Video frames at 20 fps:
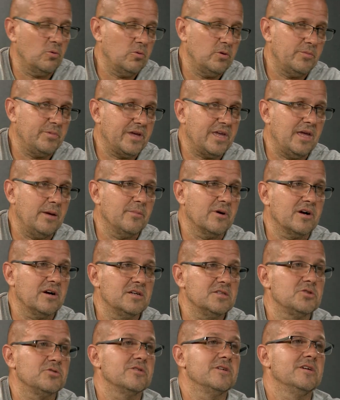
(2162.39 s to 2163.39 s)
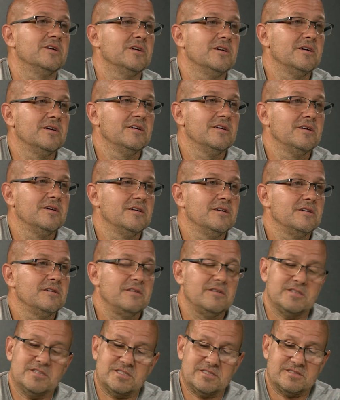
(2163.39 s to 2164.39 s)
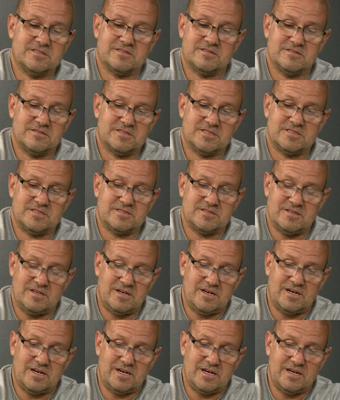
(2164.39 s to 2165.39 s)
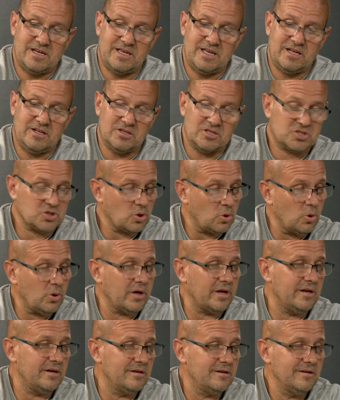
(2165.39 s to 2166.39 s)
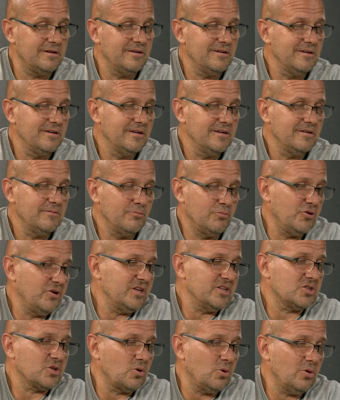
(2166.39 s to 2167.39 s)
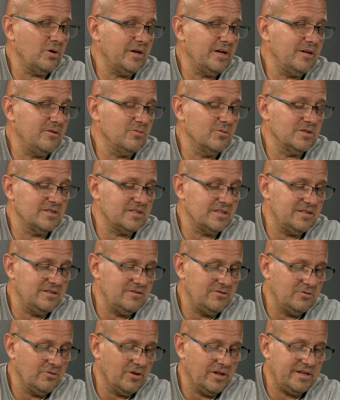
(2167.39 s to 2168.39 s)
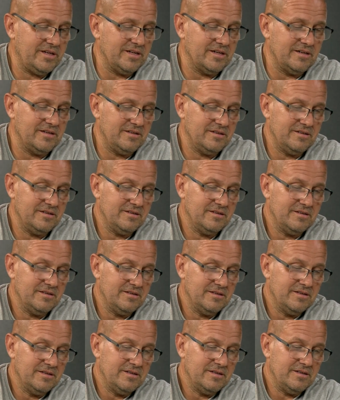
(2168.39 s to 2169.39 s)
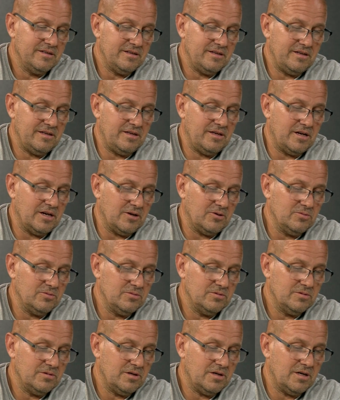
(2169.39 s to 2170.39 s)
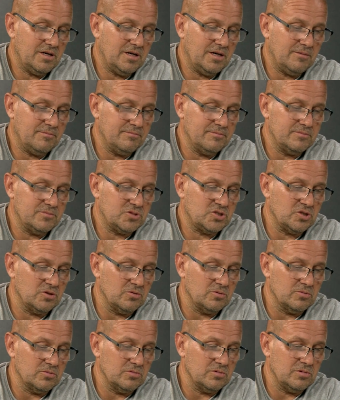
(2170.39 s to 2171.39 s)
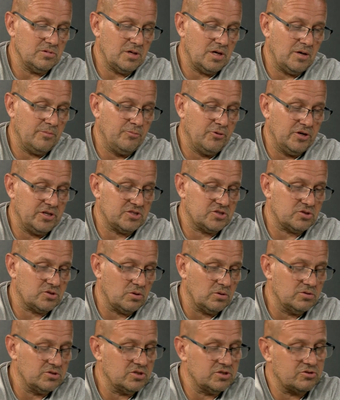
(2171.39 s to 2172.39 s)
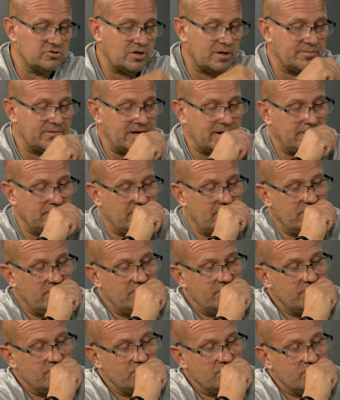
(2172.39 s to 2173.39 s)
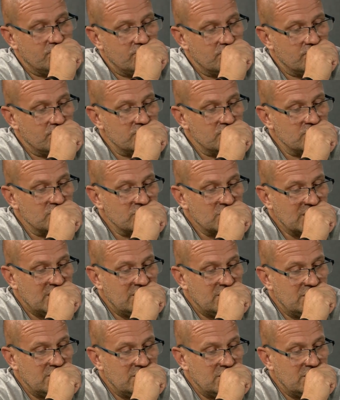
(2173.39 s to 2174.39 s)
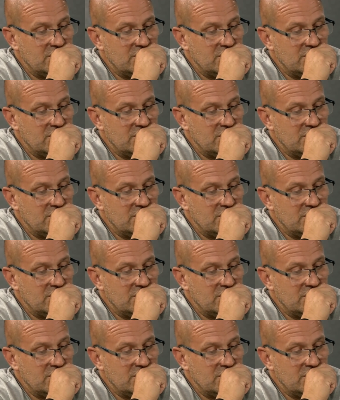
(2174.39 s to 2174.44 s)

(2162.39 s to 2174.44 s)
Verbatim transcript: we became a country. This uh, English coin, British coin, was in London, you know, um, so now, now, did a you British set, soldier set, you set all these, and you've got